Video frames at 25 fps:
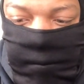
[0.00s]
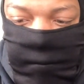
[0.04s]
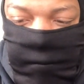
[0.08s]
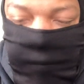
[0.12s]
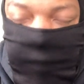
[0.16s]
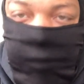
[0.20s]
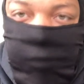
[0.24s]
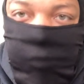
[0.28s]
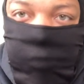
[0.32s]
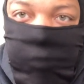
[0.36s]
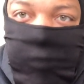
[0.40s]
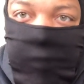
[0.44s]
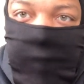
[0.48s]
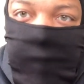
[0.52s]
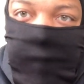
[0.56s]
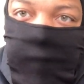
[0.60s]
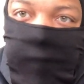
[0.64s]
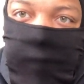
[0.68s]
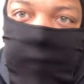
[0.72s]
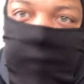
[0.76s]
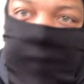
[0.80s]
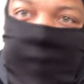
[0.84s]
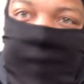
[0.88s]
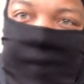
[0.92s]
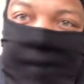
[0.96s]
features of
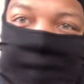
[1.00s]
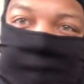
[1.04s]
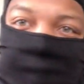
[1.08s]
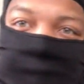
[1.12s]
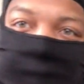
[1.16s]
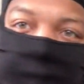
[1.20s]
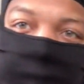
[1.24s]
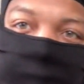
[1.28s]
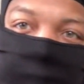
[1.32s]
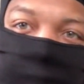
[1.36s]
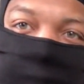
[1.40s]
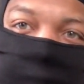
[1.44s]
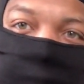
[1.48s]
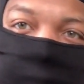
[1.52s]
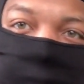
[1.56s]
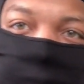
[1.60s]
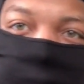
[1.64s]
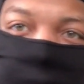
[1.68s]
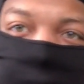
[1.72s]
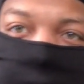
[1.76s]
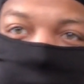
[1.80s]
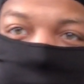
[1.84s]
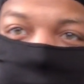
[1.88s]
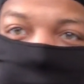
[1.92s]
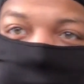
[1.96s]
it: got the heavy
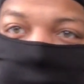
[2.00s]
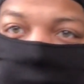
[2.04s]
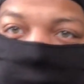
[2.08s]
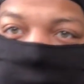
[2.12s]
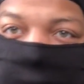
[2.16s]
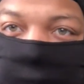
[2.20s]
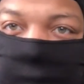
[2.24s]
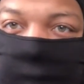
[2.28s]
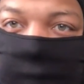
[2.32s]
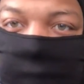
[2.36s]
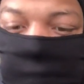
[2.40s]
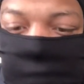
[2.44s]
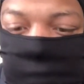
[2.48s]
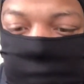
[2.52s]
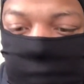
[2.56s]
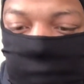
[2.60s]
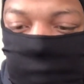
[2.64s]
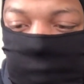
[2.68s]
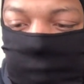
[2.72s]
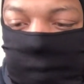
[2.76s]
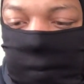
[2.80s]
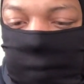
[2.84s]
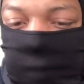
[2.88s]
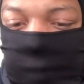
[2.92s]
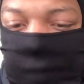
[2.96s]
division
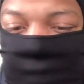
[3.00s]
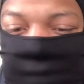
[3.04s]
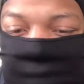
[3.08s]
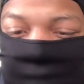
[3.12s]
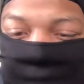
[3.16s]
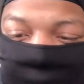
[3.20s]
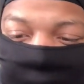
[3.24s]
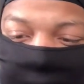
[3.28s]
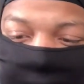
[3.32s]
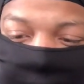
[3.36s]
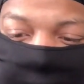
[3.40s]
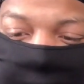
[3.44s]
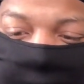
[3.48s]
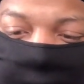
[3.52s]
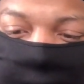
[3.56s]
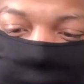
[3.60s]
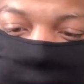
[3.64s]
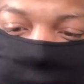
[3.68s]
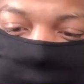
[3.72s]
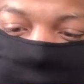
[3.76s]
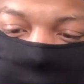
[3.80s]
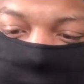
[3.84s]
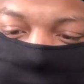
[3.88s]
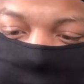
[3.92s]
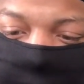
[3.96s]
armory slide